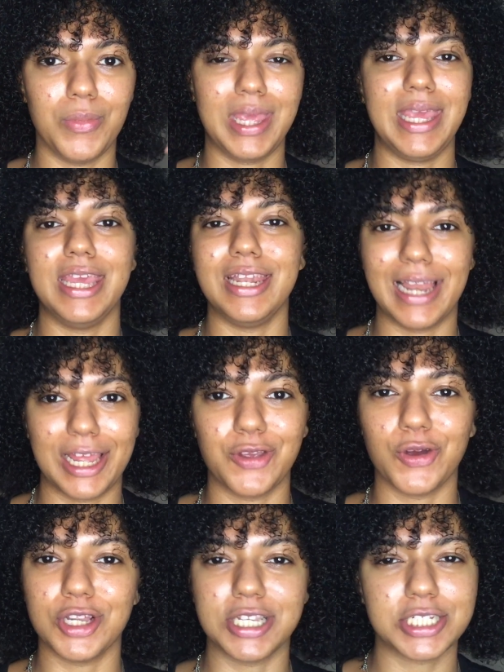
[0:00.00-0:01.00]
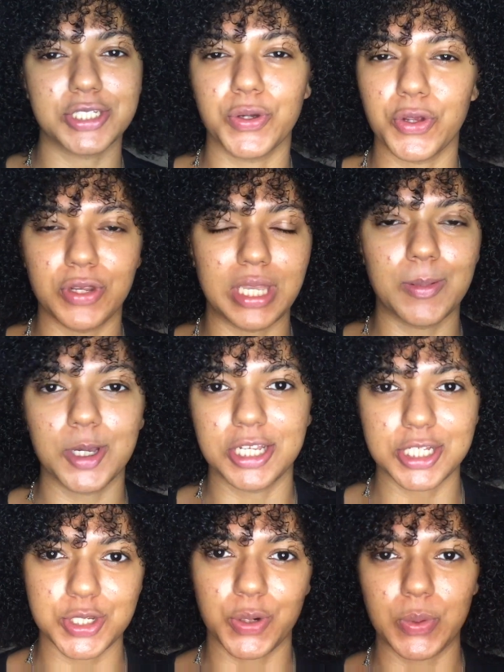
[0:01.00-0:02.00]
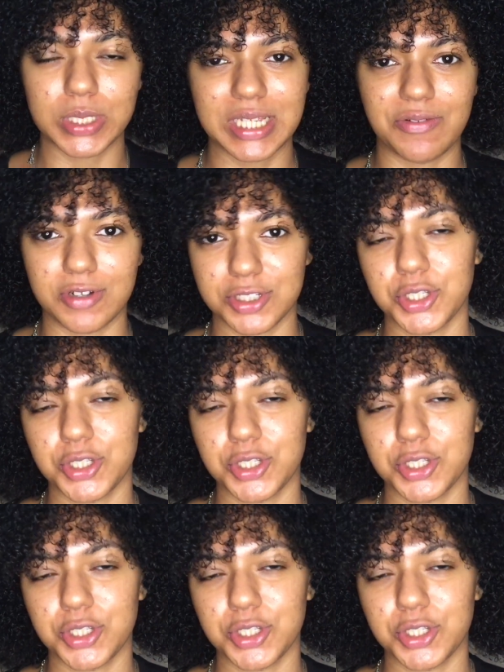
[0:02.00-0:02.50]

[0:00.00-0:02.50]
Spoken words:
heat like your conditioner, your deep conditioner, or whatever.